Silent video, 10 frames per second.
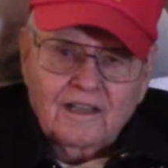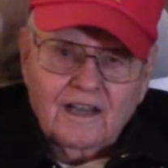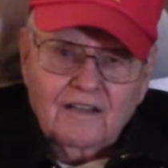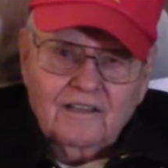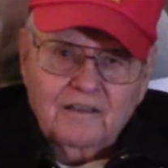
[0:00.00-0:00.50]

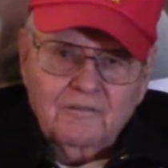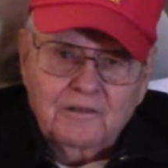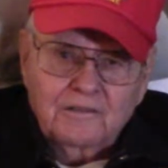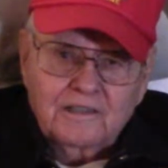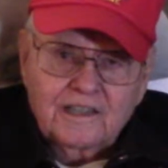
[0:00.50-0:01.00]
And then
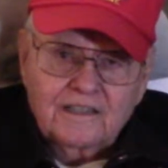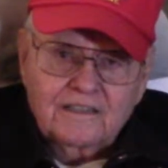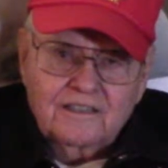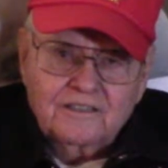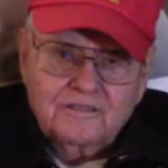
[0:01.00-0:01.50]
we would take
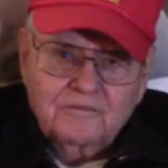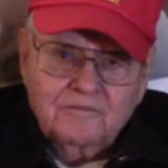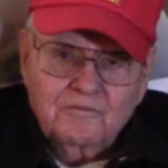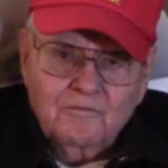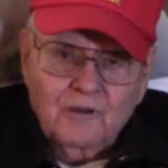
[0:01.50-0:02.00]
these
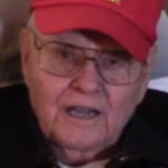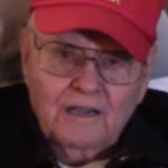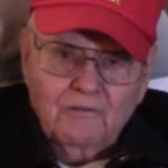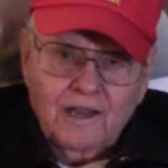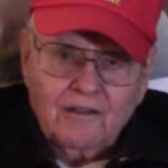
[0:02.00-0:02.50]

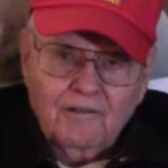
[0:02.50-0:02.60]
hayrack